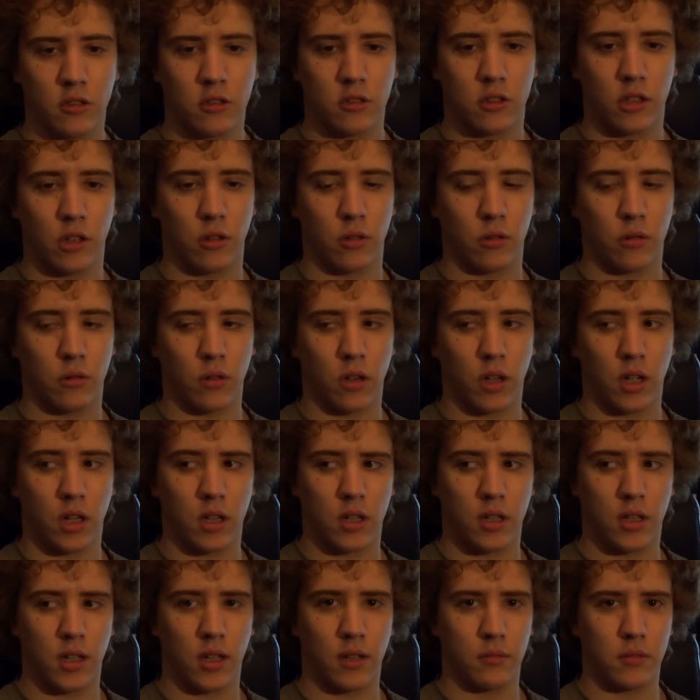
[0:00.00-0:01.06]
So
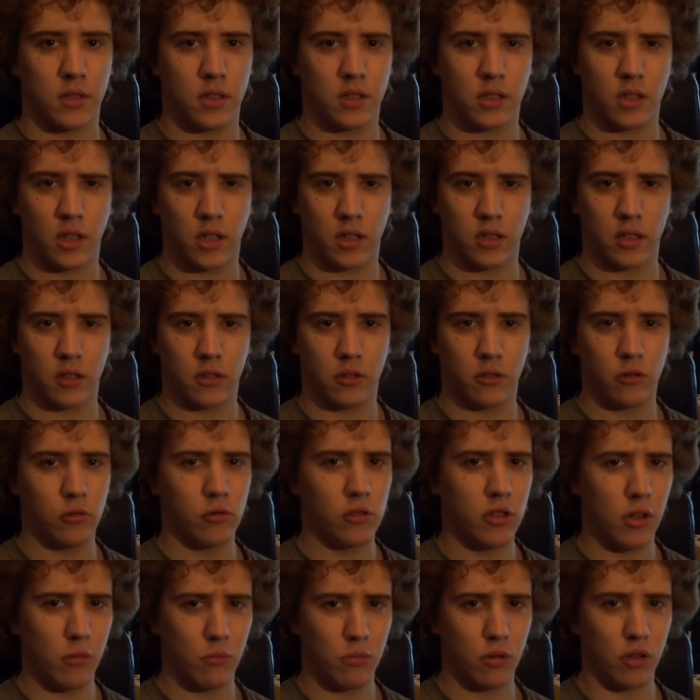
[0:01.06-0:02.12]
I have decided to
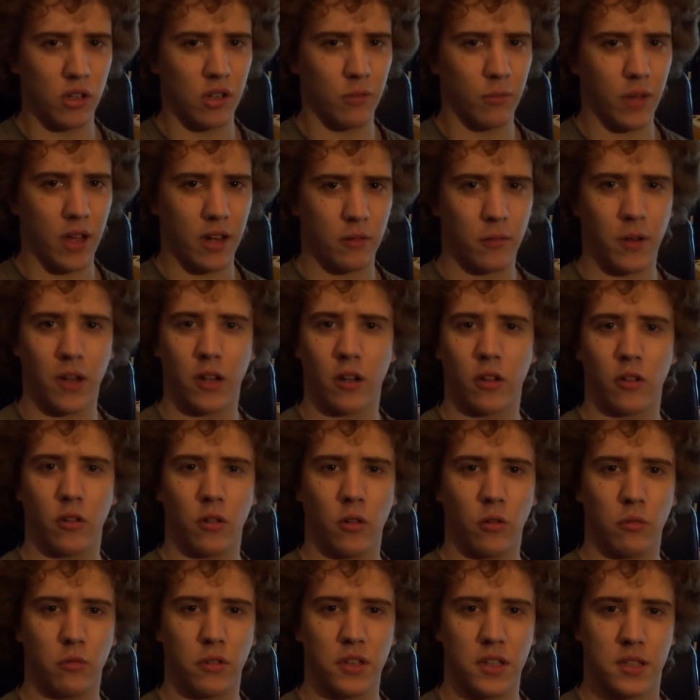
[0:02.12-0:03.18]
jump on the bandwagon
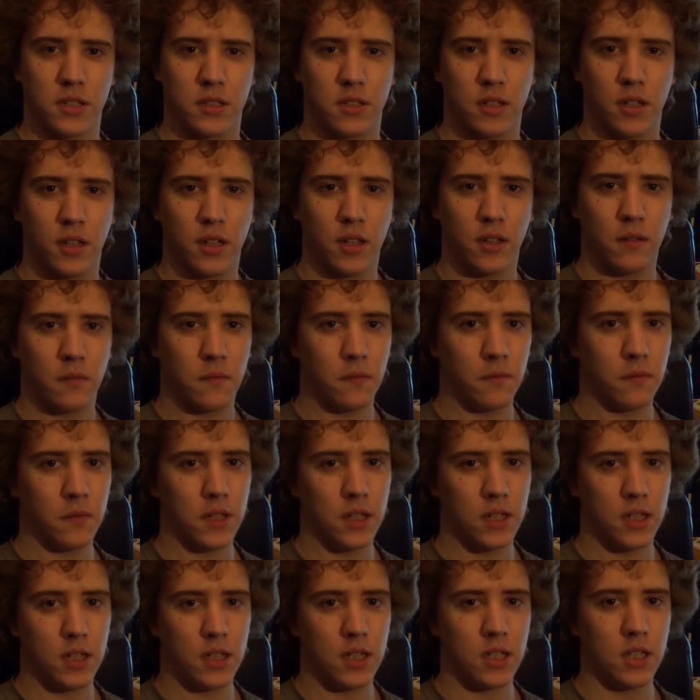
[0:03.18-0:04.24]
of this
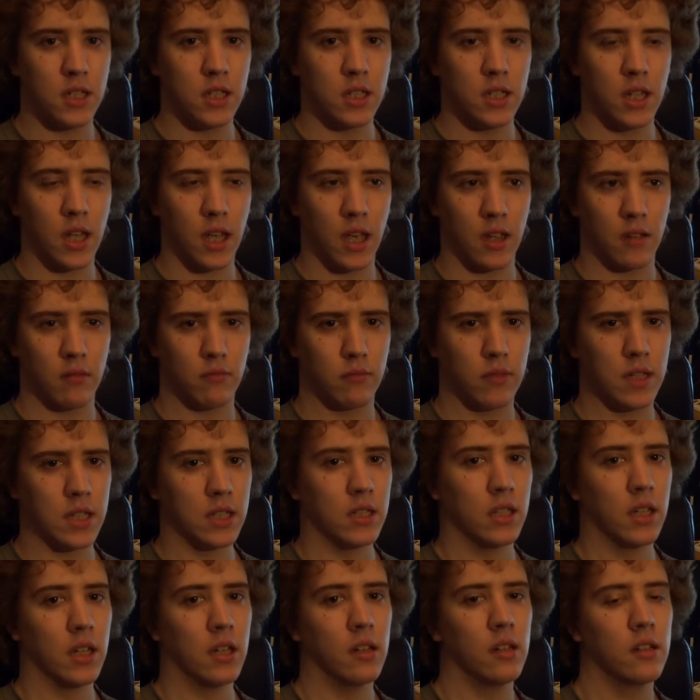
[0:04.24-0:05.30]
VEDA
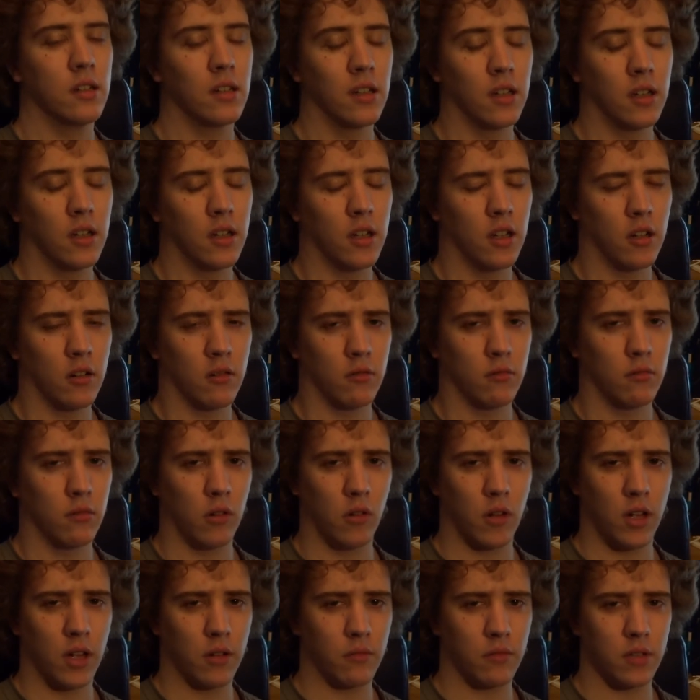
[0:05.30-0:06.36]
reader,
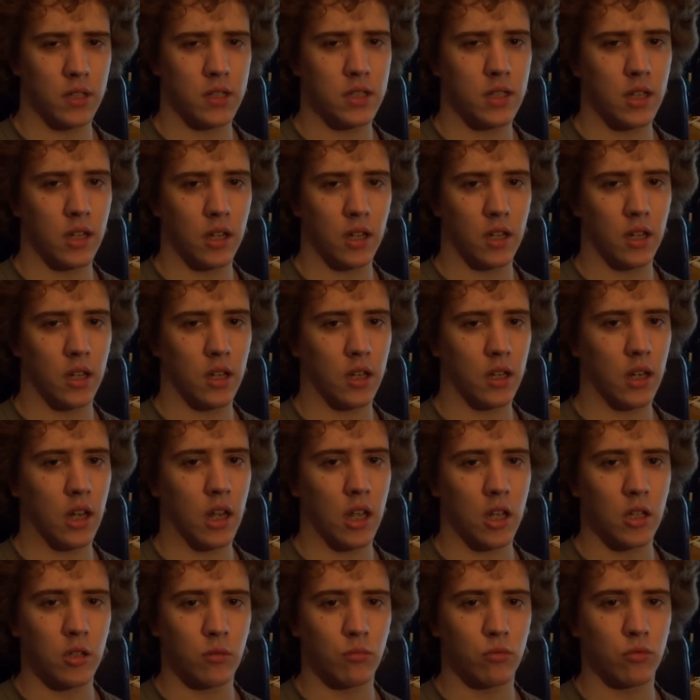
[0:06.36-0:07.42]
vlog every day in
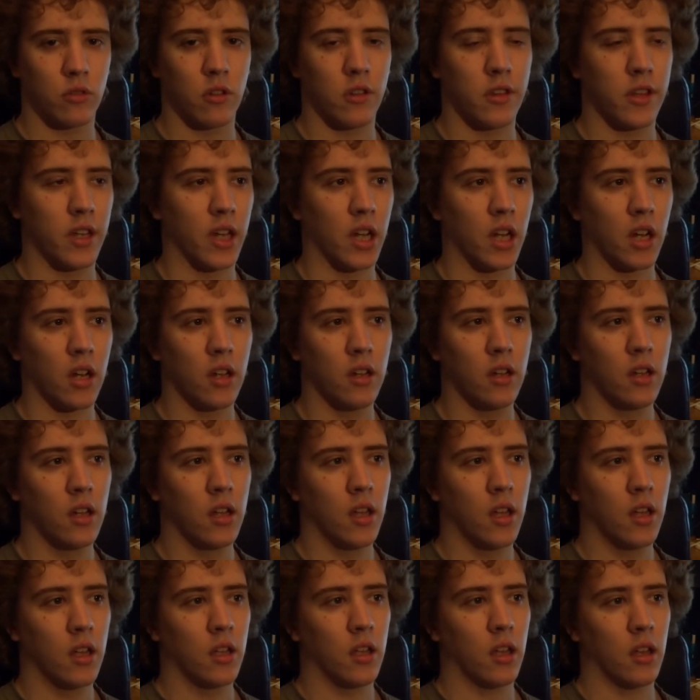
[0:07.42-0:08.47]
April thing.
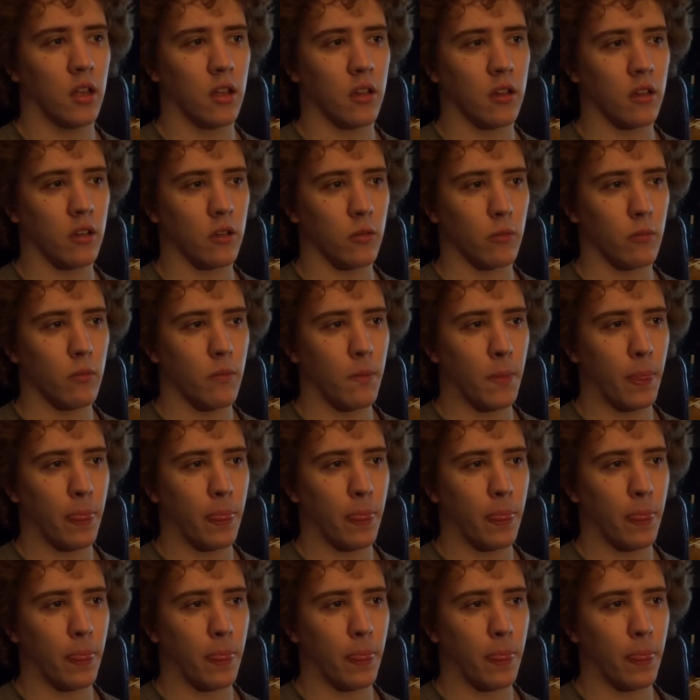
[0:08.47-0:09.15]
Um,